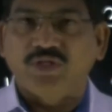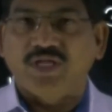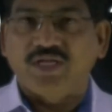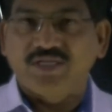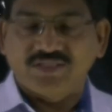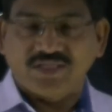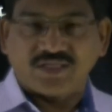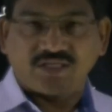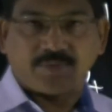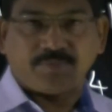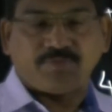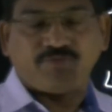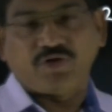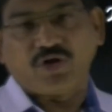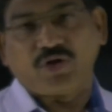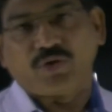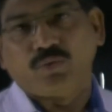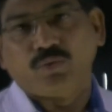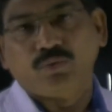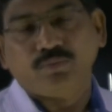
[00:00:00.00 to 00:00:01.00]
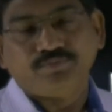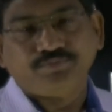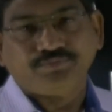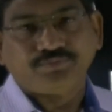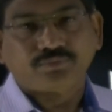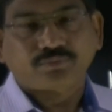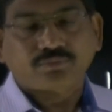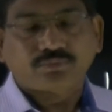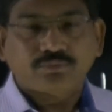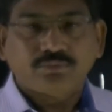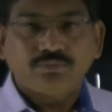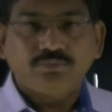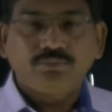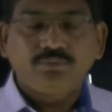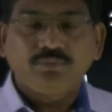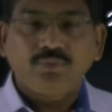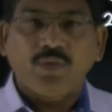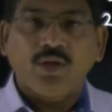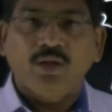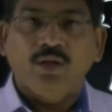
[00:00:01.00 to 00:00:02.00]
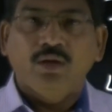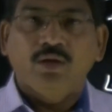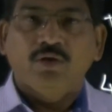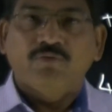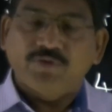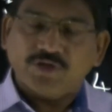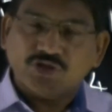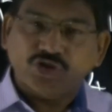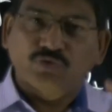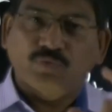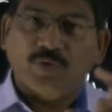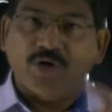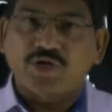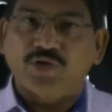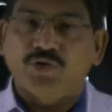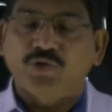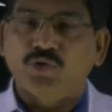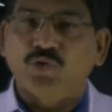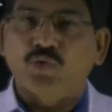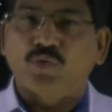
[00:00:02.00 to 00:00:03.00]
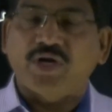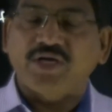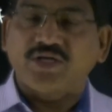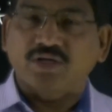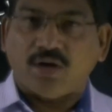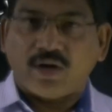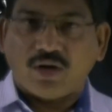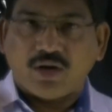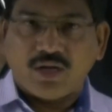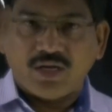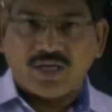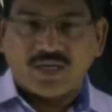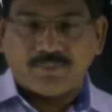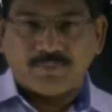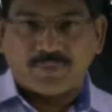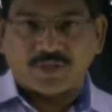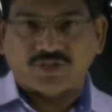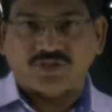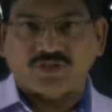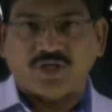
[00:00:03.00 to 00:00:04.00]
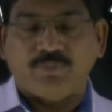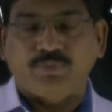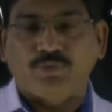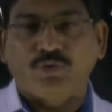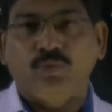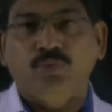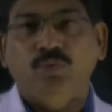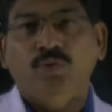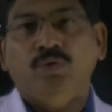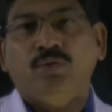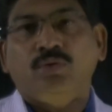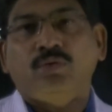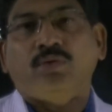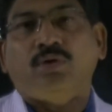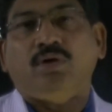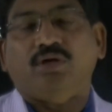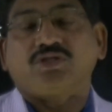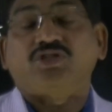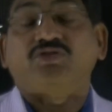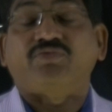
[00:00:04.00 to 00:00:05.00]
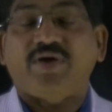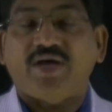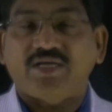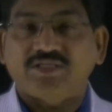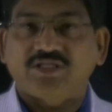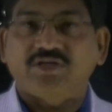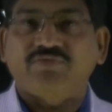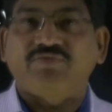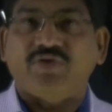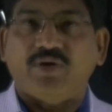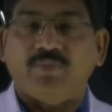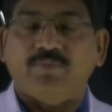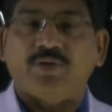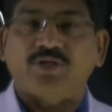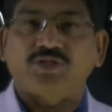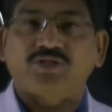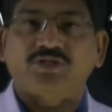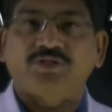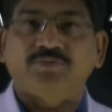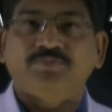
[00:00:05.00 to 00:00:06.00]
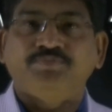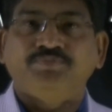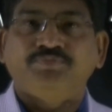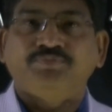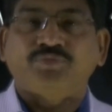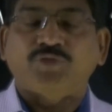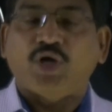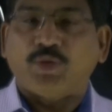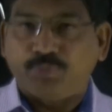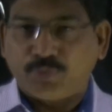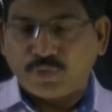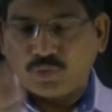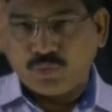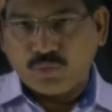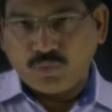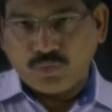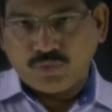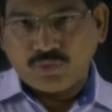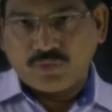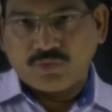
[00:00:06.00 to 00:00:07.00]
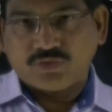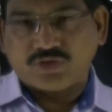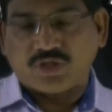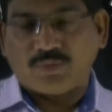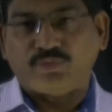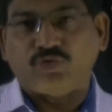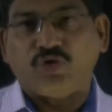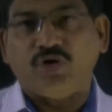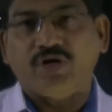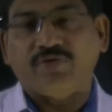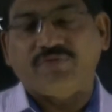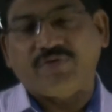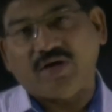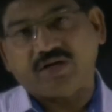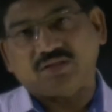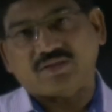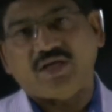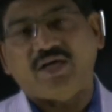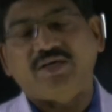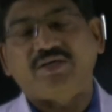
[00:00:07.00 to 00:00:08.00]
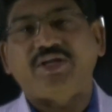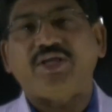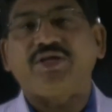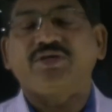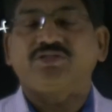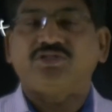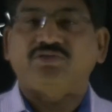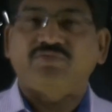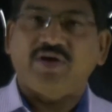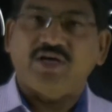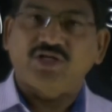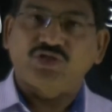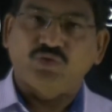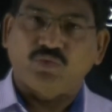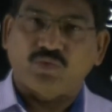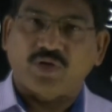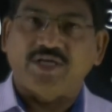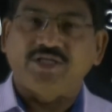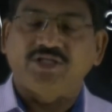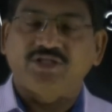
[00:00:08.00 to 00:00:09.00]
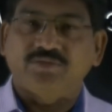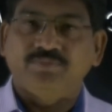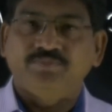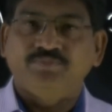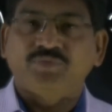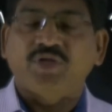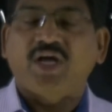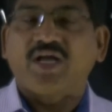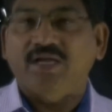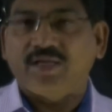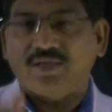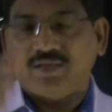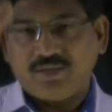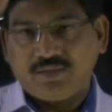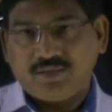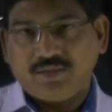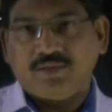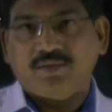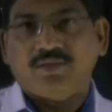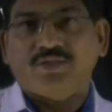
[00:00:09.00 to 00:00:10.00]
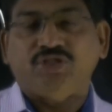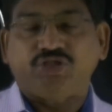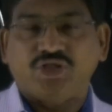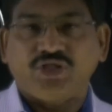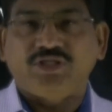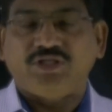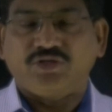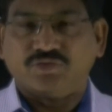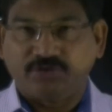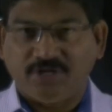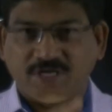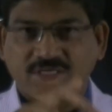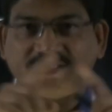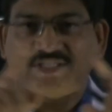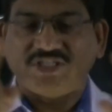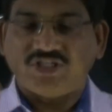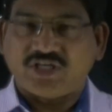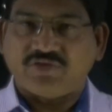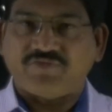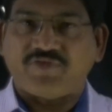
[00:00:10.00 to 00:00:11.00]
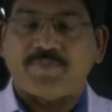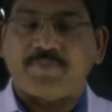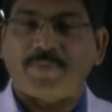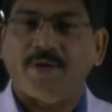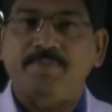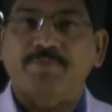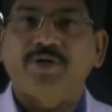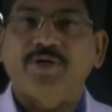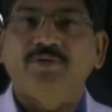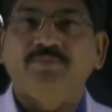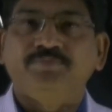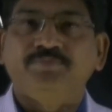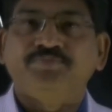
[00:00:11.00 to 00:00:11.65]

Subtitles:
There is a tip for you. First, what you do, you write all numbers up to squares of numbers. Up to some 25 or 30 squares you write. And a sheet, you take sheet of a paper.